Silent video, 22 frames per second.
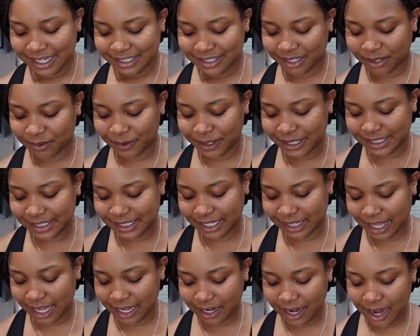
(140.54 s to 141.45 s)
Did we
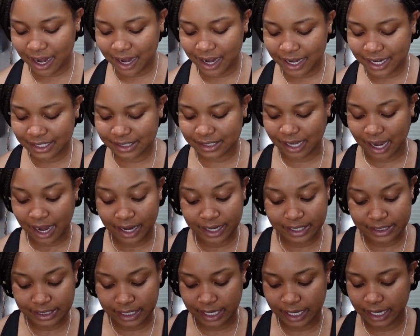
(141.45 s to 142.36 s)
see that guys?
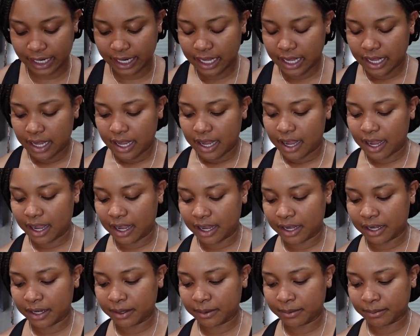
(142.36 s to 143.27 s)
I did.
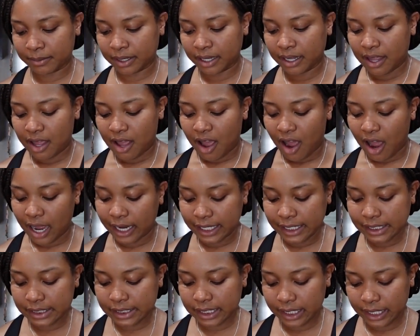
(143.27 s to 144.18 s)
Um,
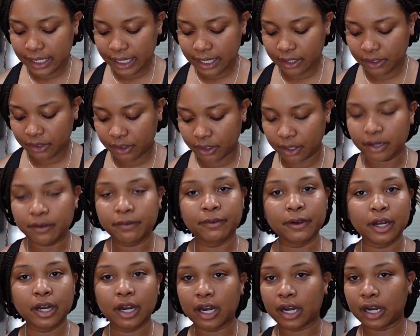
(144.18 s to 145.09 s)
honestly, good
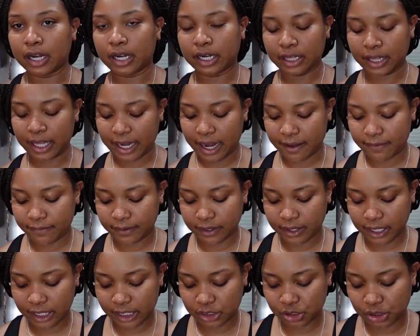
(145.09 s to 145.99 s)
for her. Like, I
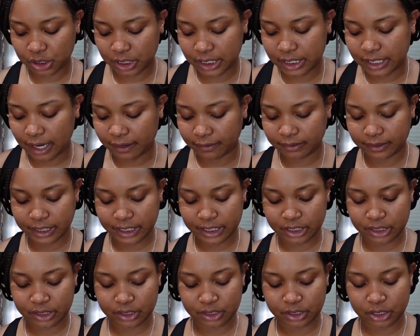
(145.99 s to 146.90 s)
feel like she
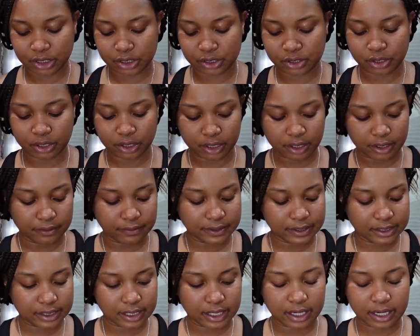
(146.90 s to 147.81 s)
definitely
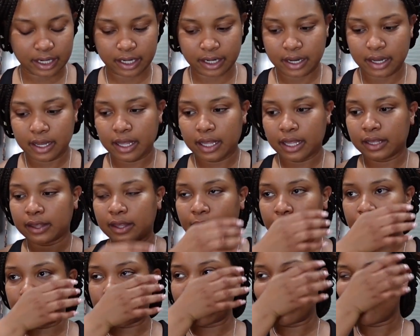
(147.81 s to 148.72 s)
deserves to
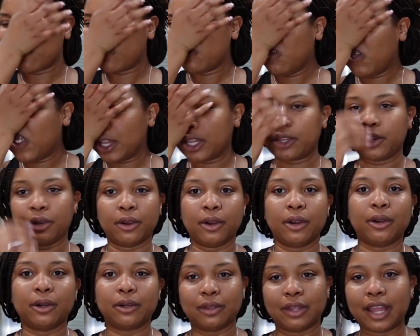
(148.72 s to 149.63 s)
like
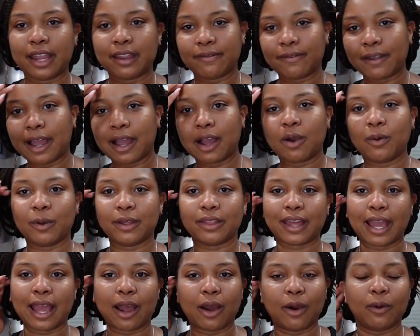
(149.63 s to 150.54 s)
figure her life out
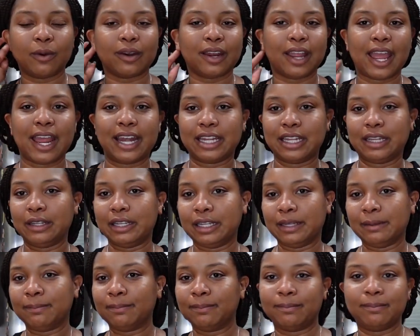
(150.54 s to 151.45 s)
without
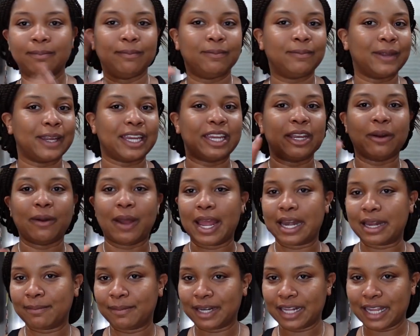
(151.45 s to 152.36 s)
any like, you know,
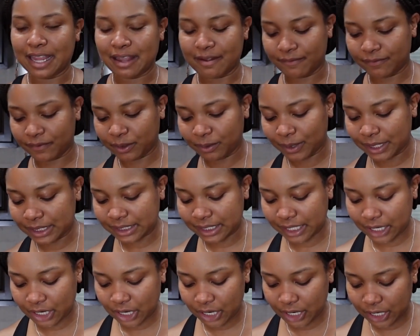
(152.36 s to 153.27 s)
anybody
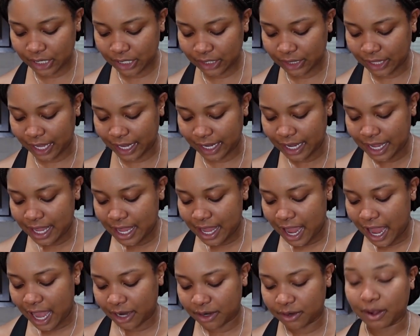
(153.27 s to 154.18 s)
influencing her. Like,
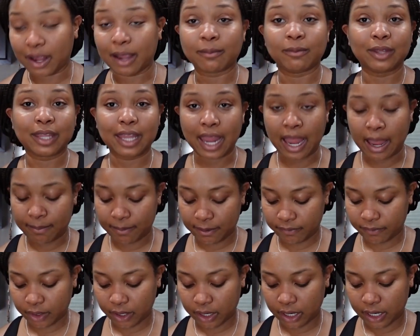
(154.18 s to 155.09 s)
I don't know. I'm really
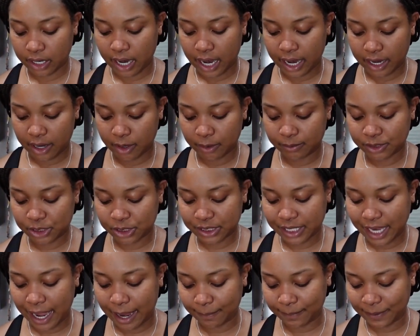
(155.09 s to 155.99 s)
happy for her. I hope
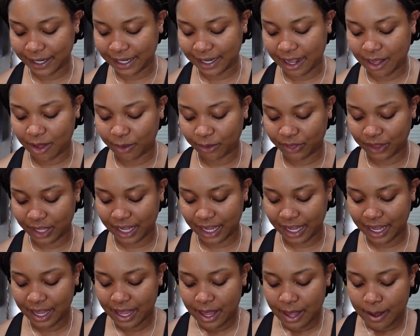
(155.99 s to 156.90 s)
she's happy and
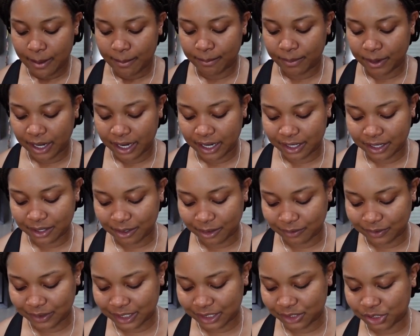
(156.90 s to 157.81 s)
healthy. But, you
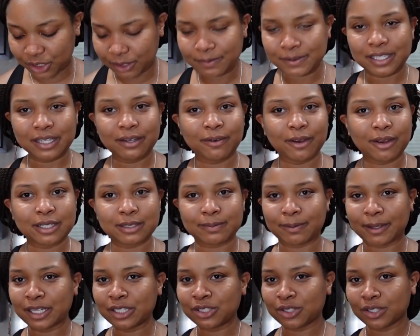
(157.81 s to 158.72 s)
know, the Gypsy Rose
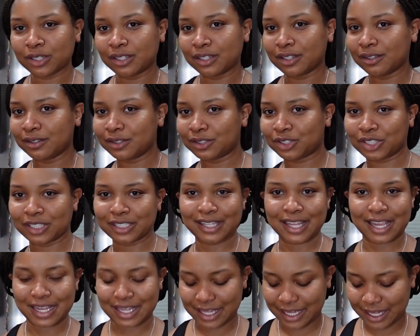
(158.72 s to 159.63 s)
Blanchard news
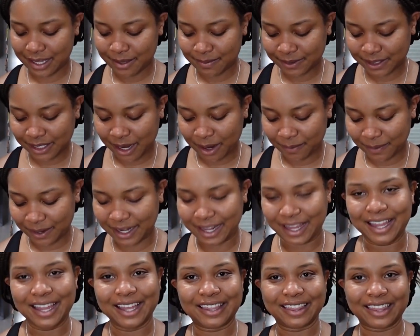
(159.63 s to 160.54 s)
just like keeps coming
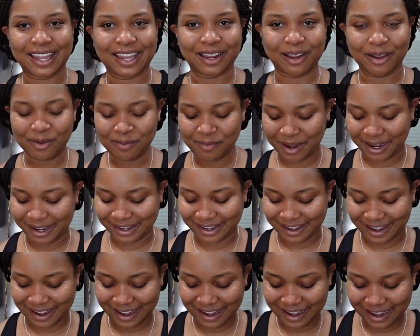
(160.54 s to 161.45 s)
in. Like, oh my
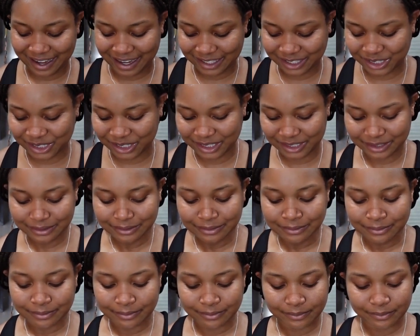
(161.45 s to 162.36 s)

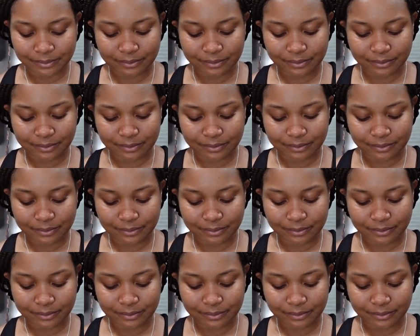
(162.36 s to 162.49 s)
gosh.